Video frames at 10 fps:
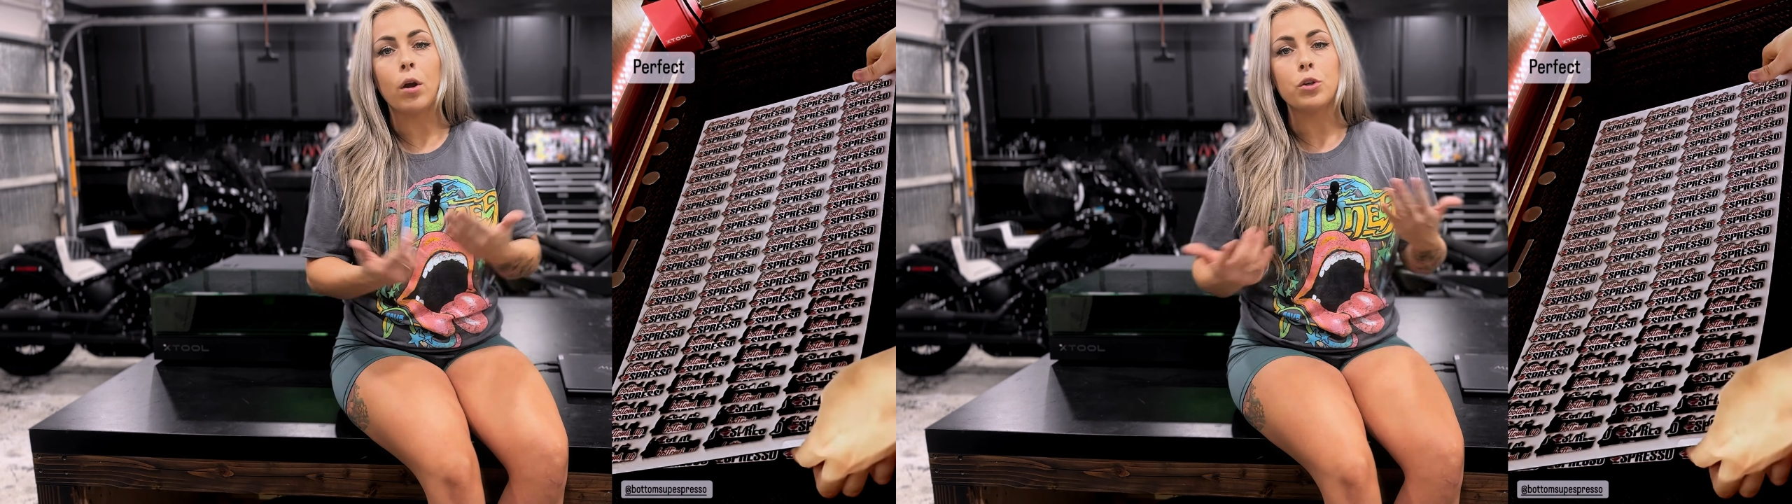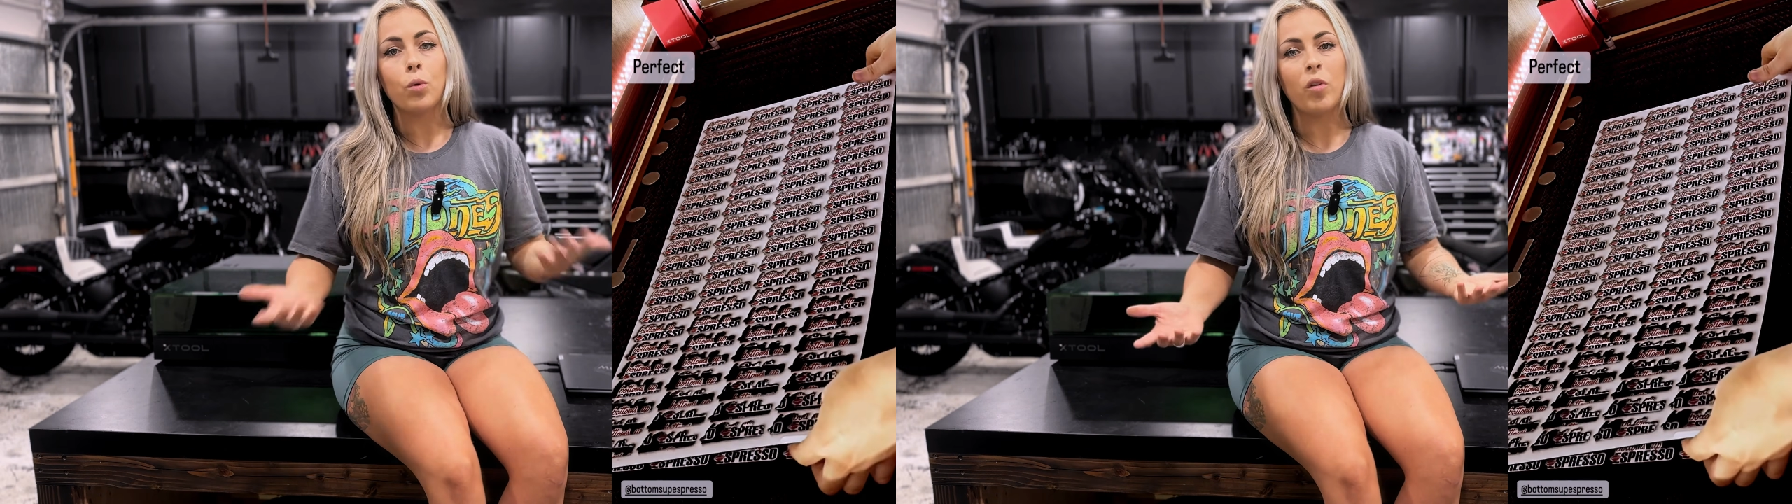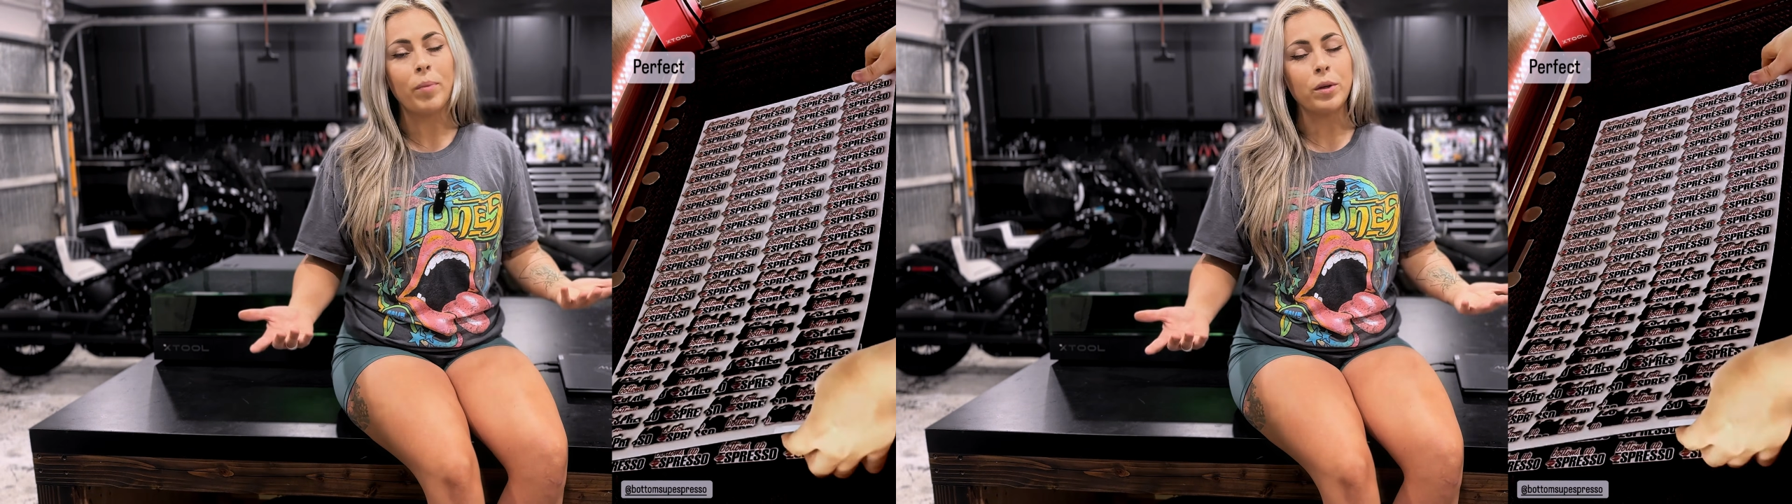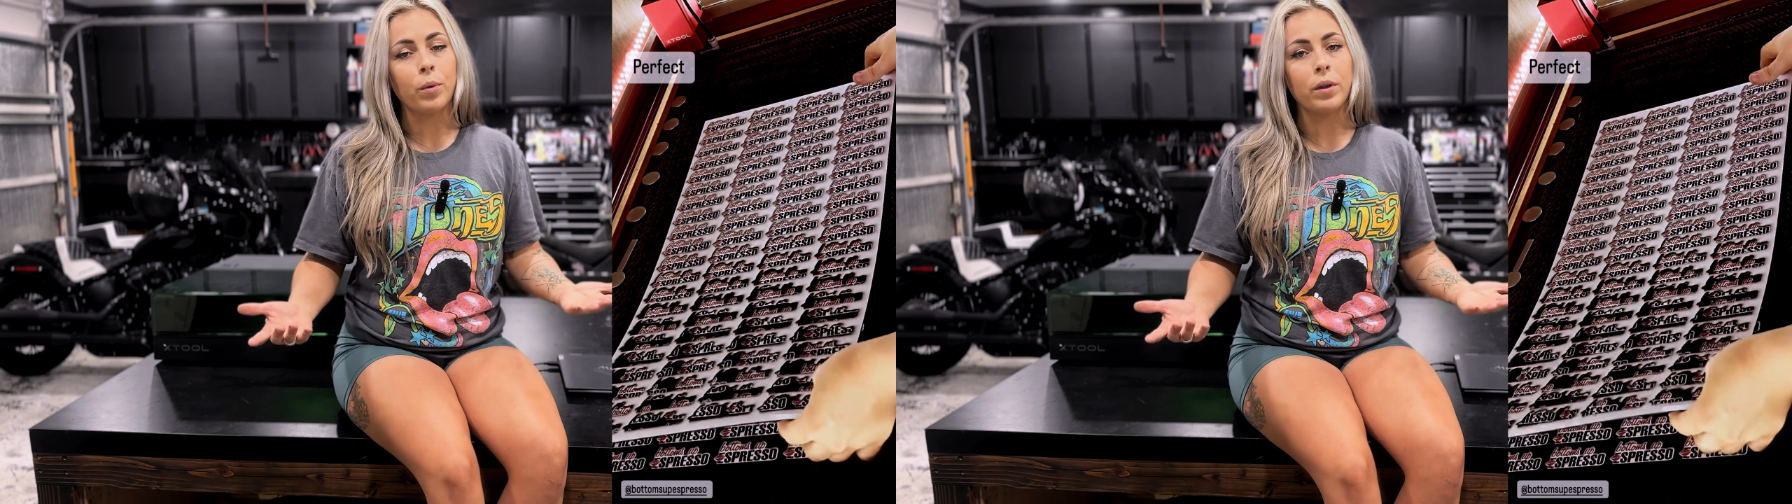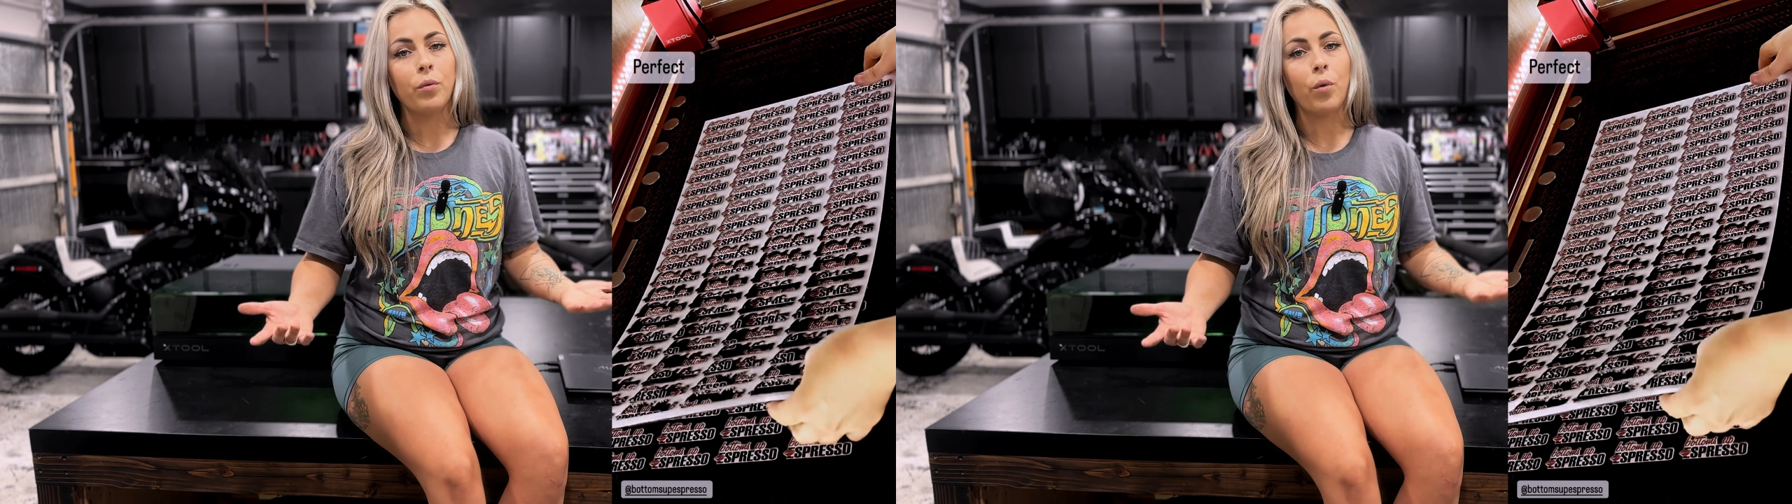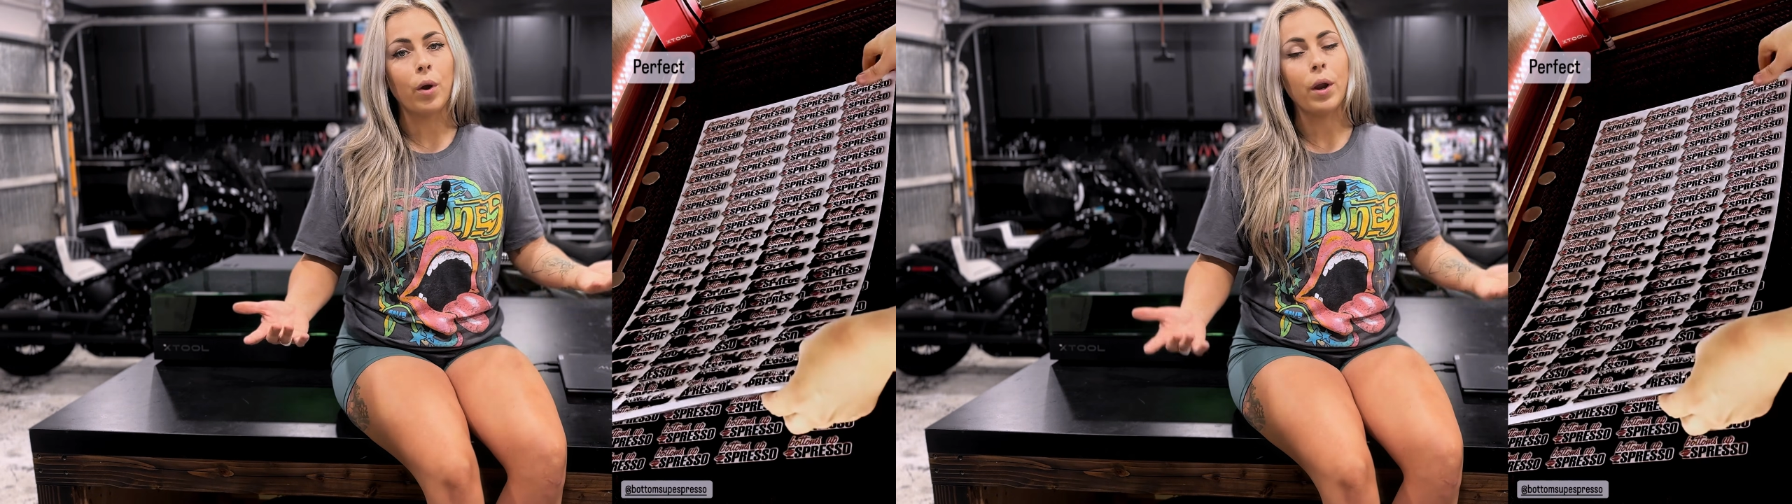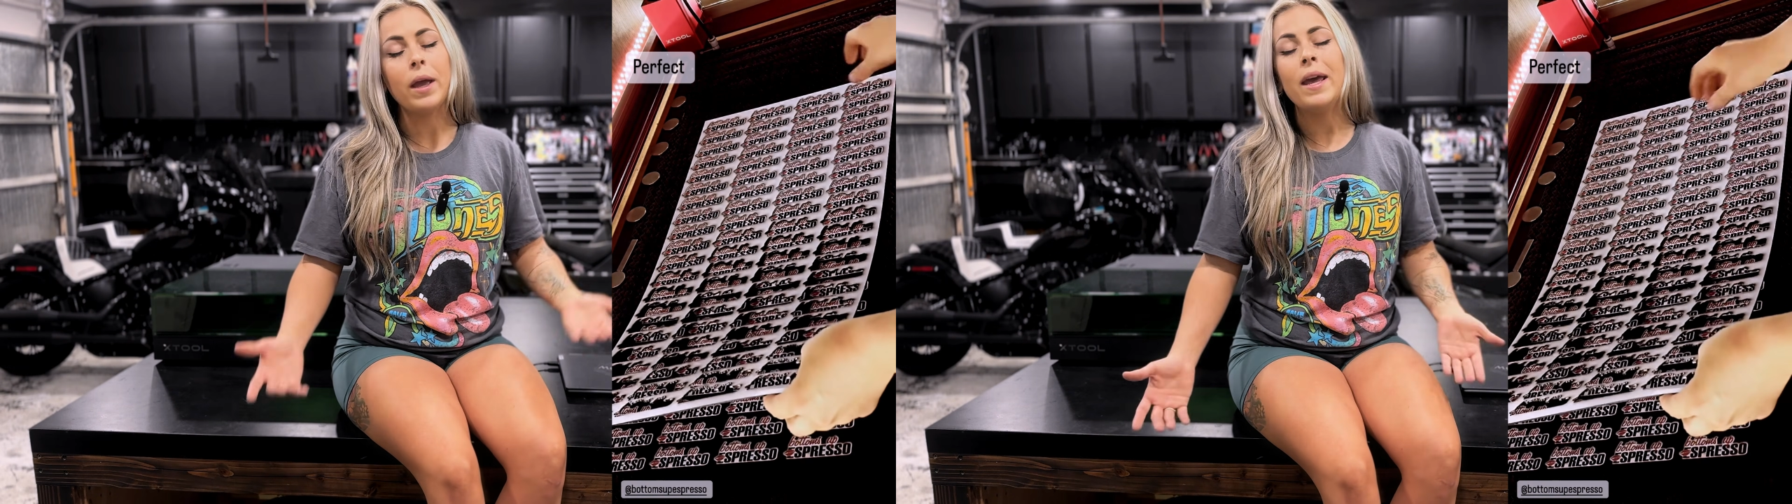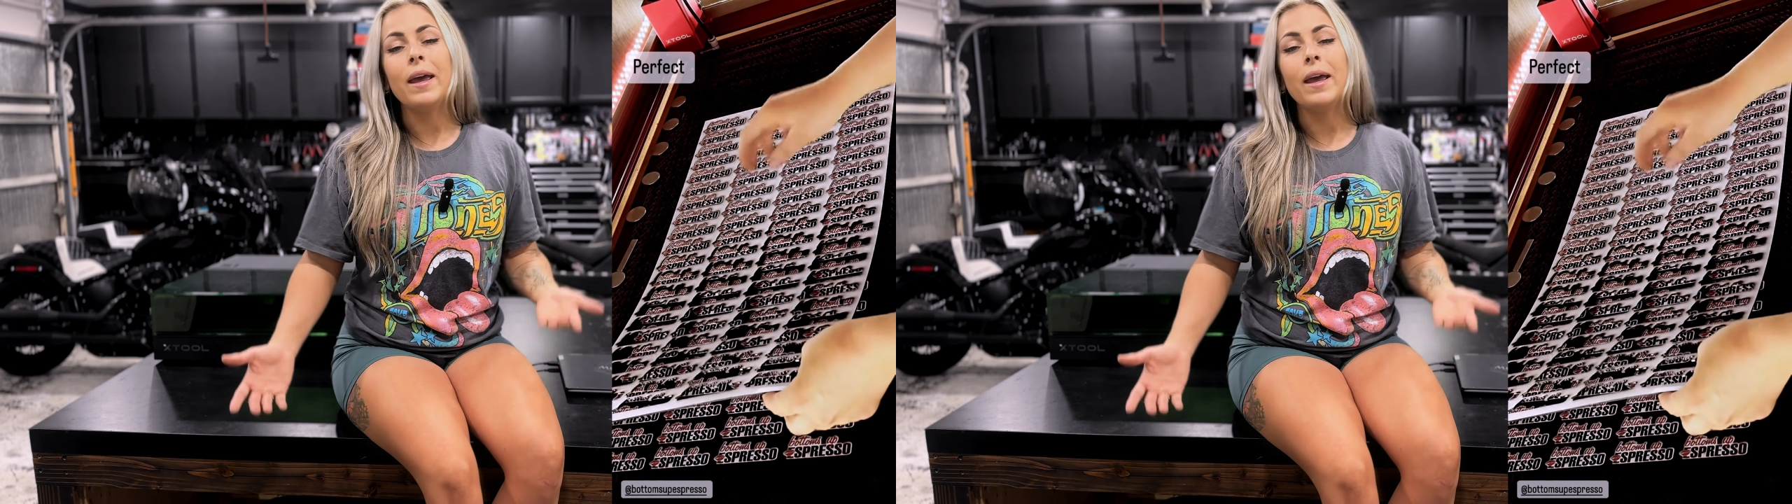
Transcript: are 12 by 24,